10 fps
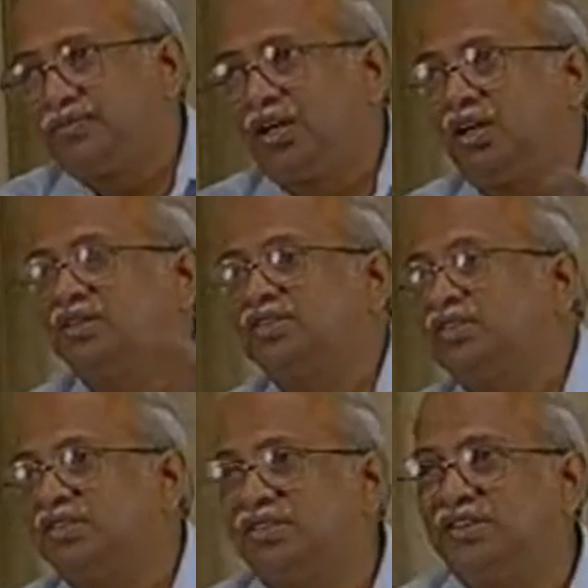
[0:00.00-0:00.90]

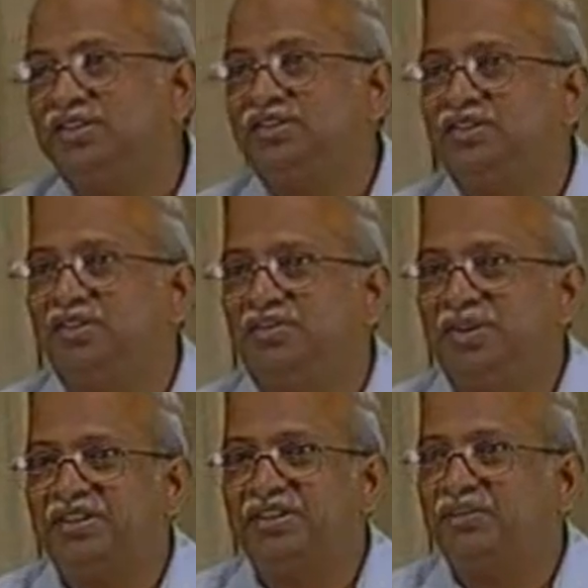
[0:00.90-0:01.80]
uncertainties in
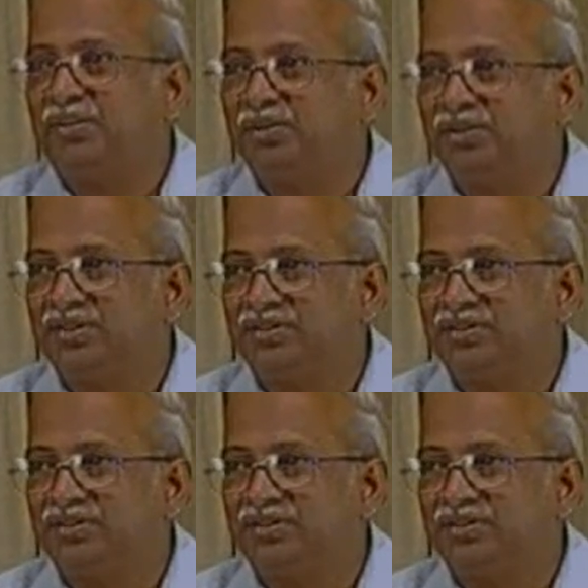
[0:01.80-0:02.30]
material properties.